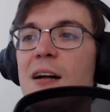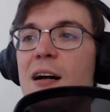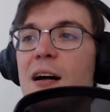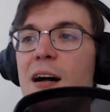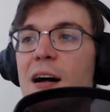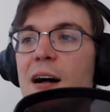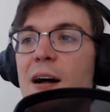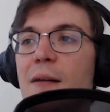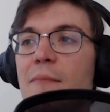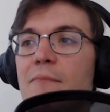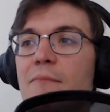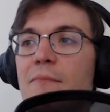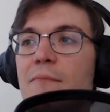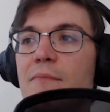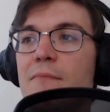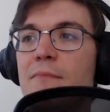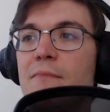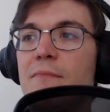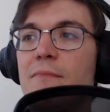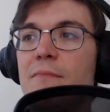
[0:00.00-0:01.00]
And
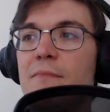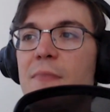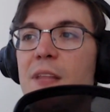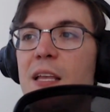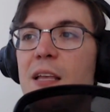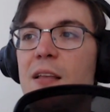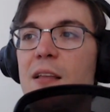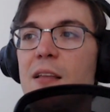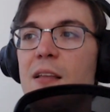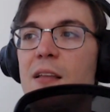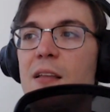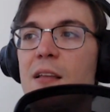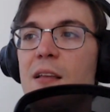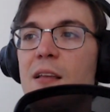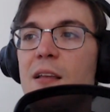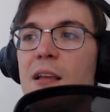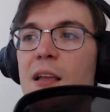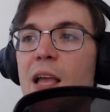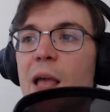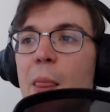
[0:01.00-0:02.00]

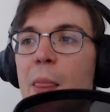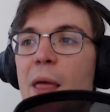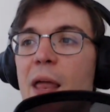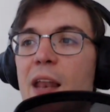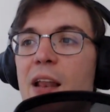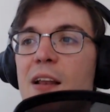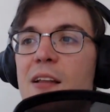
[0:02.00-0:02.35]
then